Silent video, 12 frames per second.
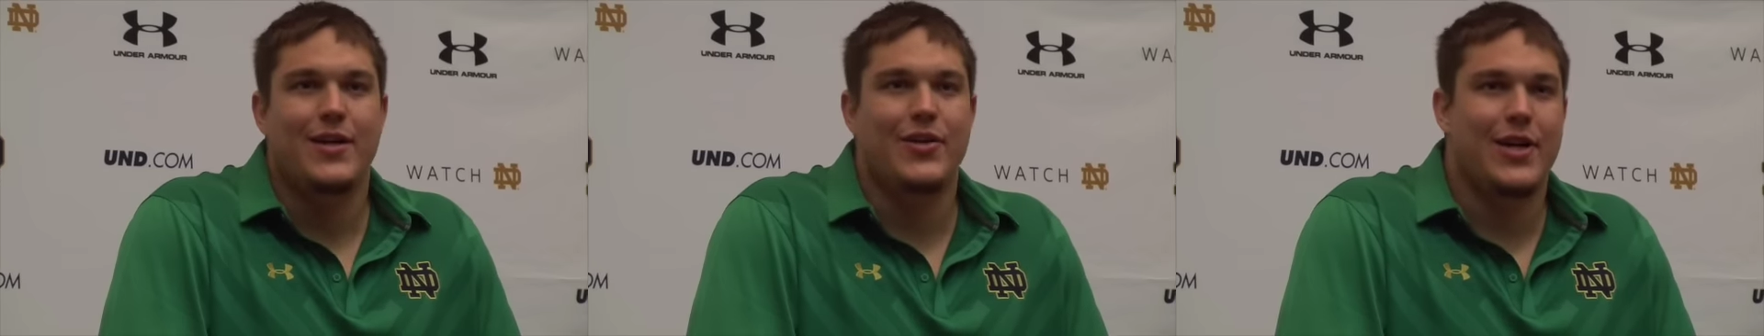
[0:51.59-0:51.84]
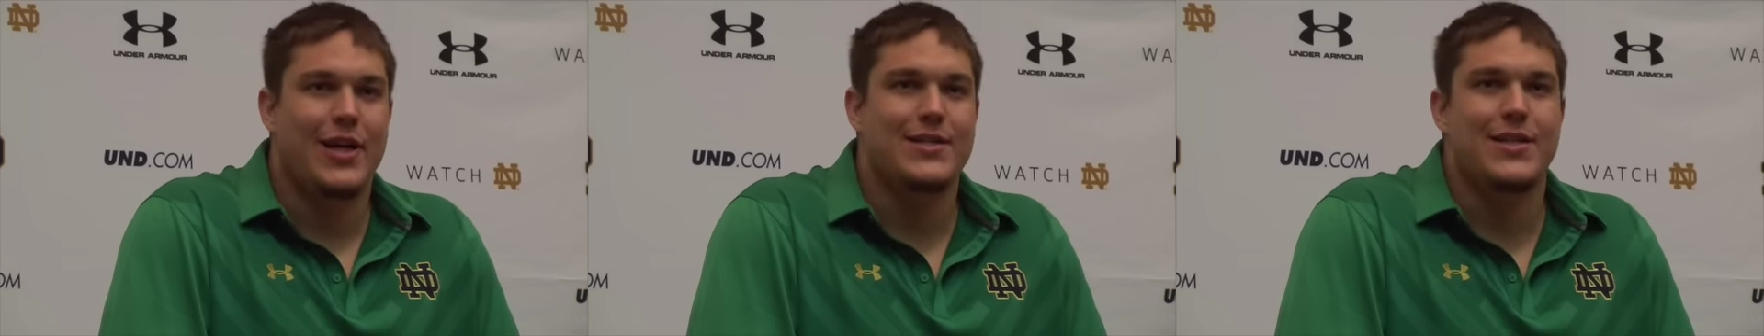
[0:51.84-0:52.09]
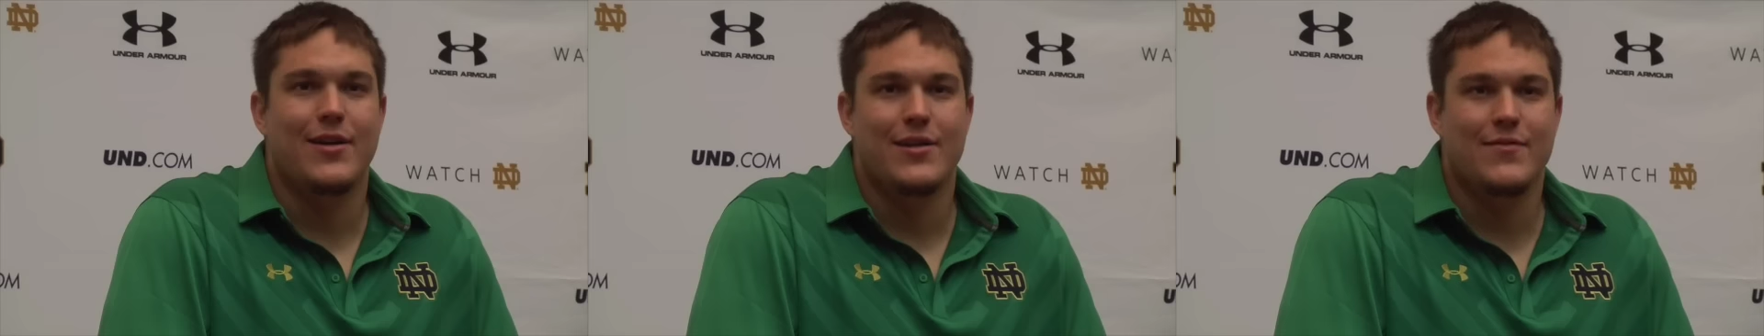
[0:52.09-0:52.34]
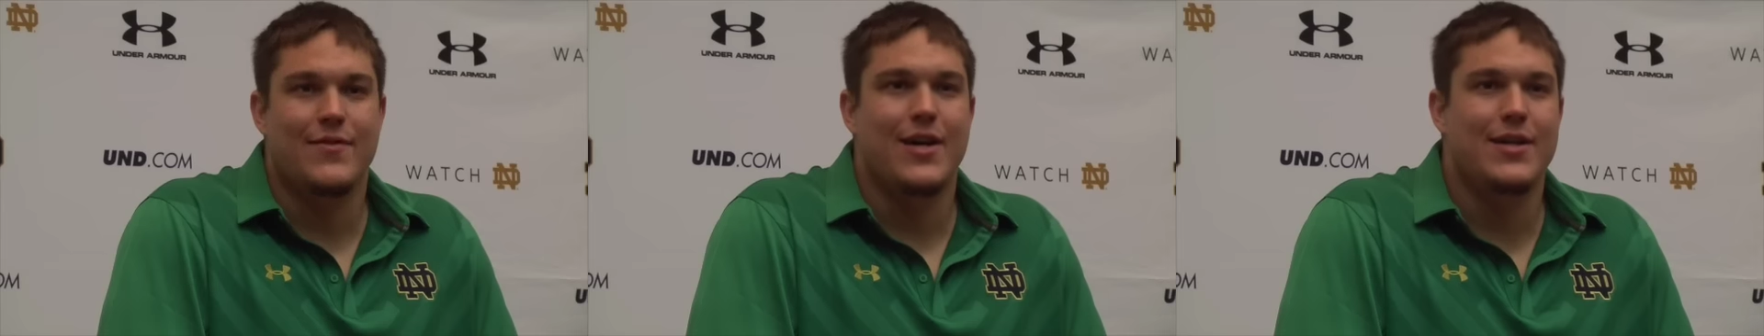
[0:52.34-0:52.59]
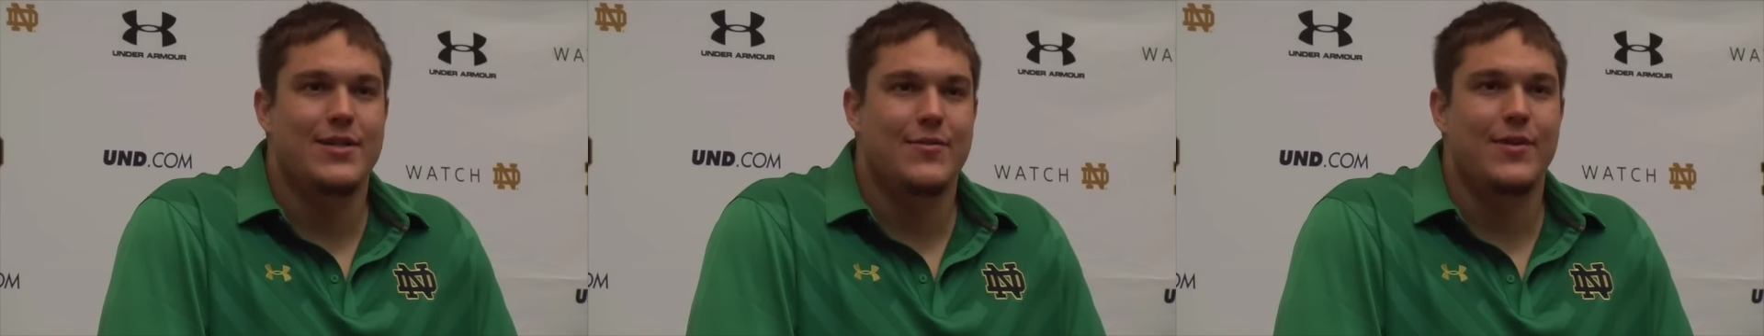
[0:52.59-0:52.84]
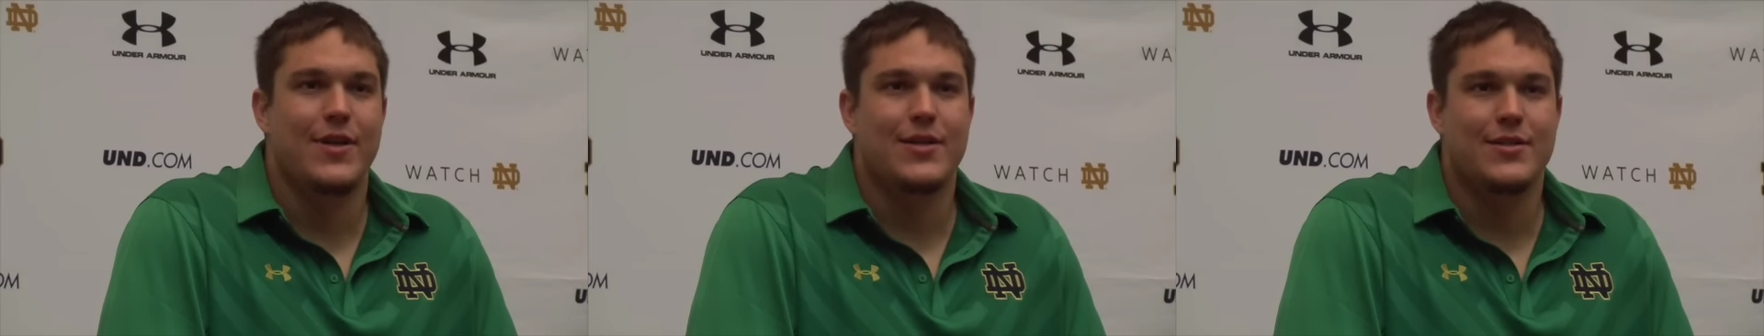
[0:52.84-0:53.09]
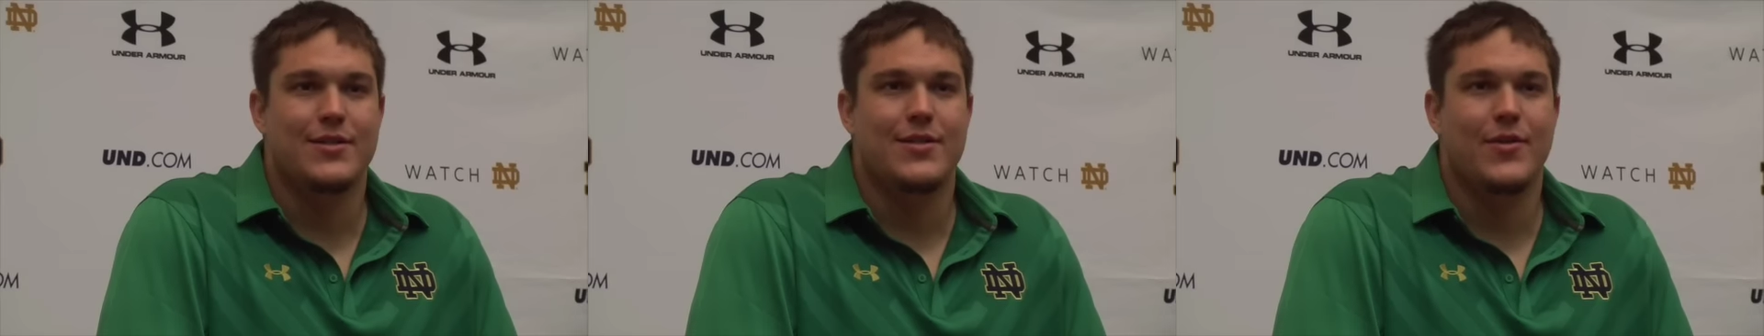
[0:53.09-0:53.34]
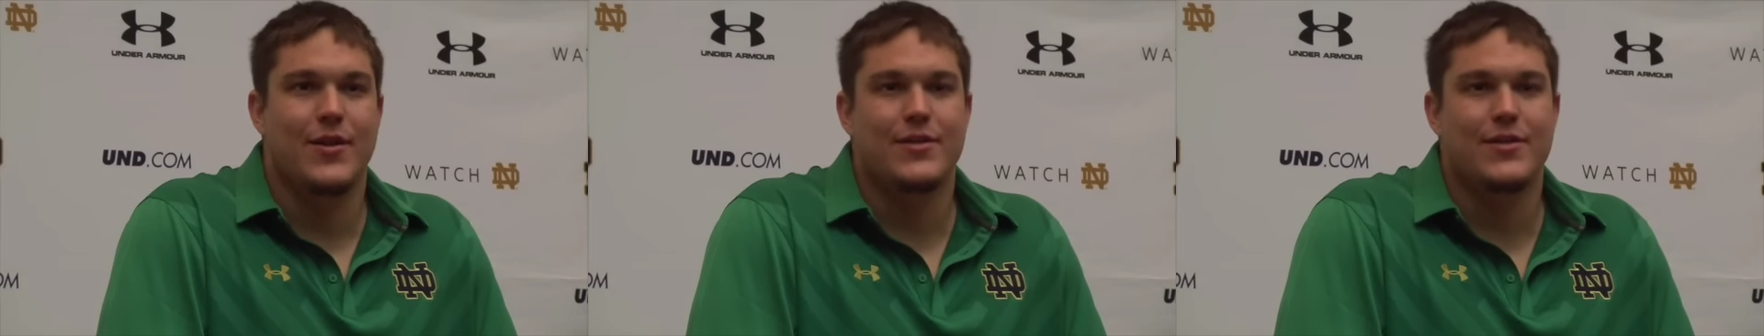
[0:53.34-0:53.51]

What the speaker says: You kind of see it on his face, he realizes, you know,